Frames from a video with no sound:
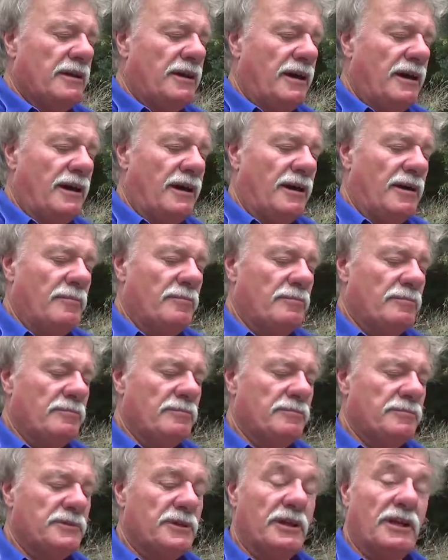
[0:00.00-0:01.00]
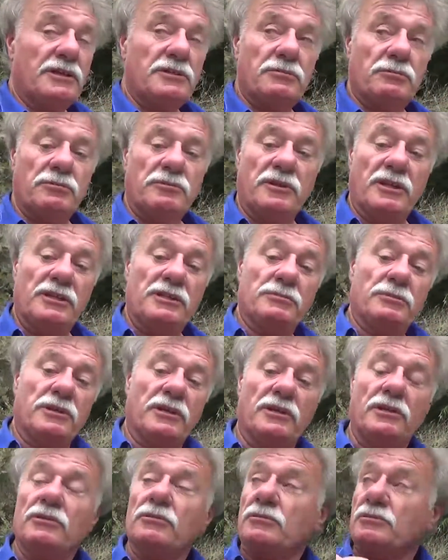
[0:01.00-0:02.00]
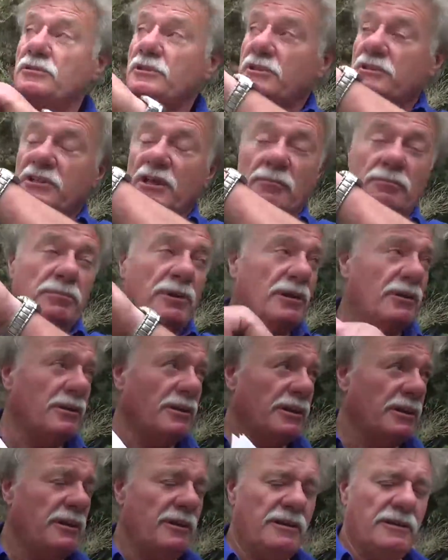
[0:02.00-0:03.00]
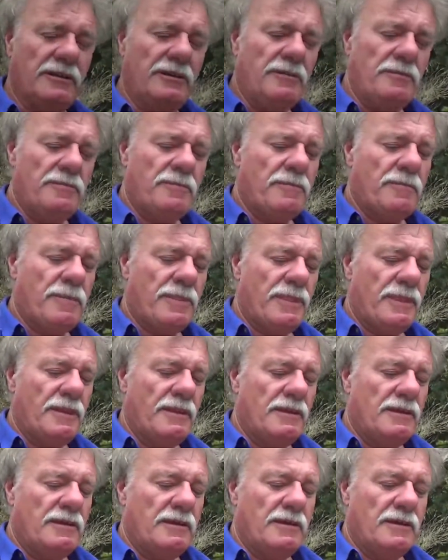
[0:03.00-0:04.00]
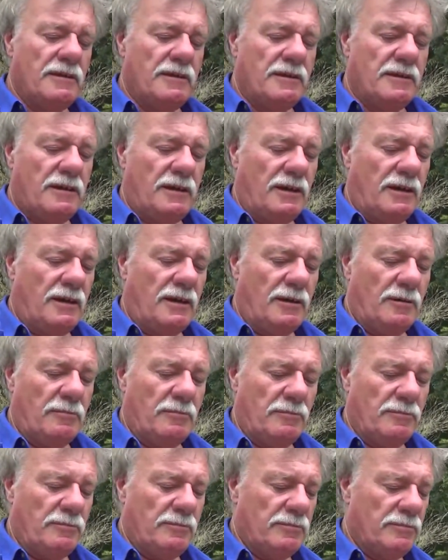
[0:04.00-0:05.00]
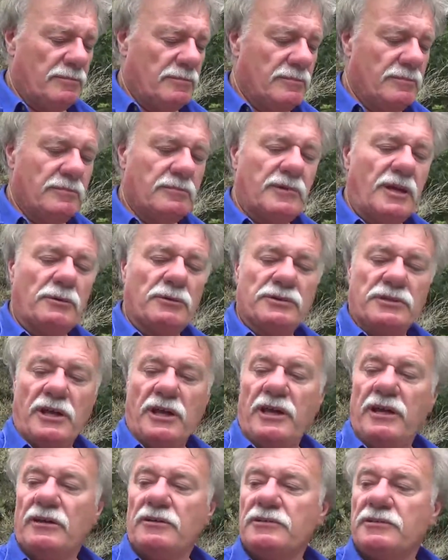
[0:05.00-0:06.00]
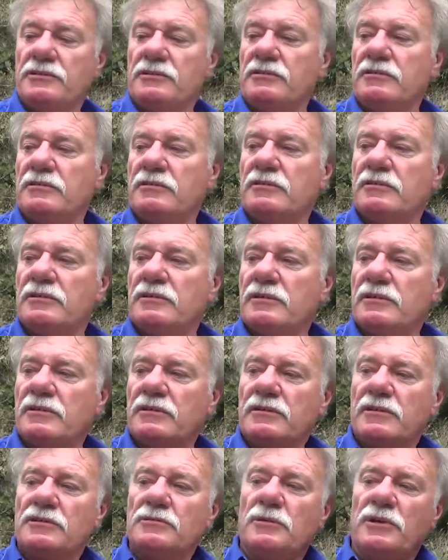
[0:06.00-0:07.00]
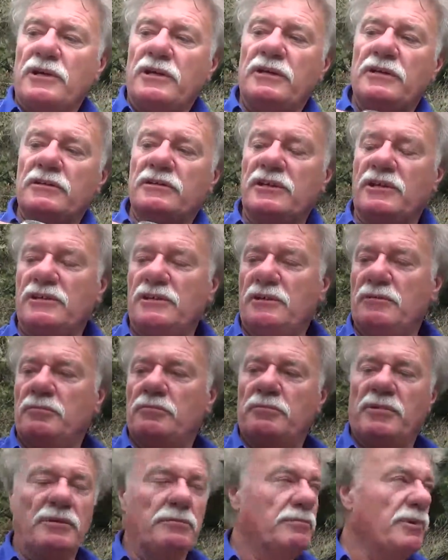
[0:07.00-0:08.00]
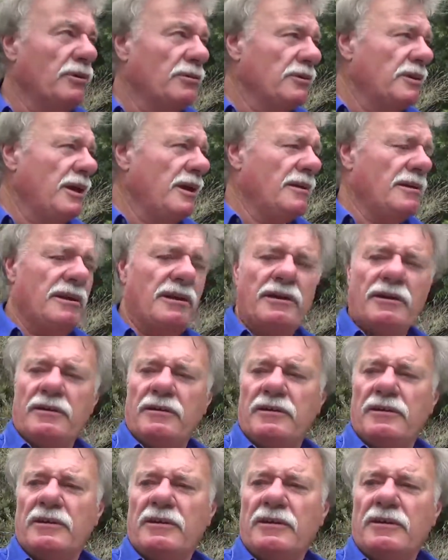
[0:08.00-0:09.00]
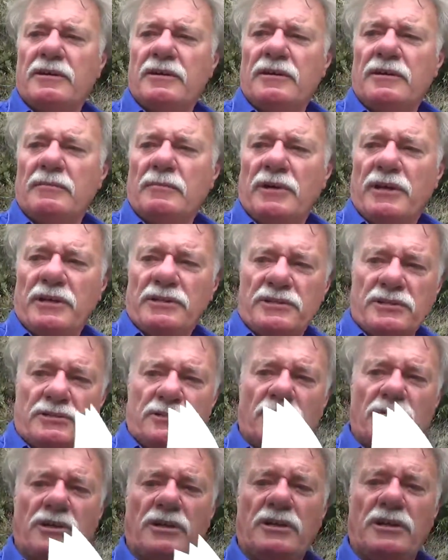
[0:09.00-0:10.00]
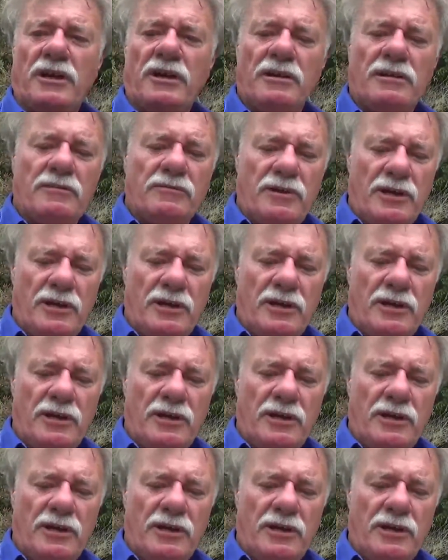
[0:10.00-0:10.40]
So these were the hills just up behind here. That was the house. This one here has actually been burnt down now, but that's just looking down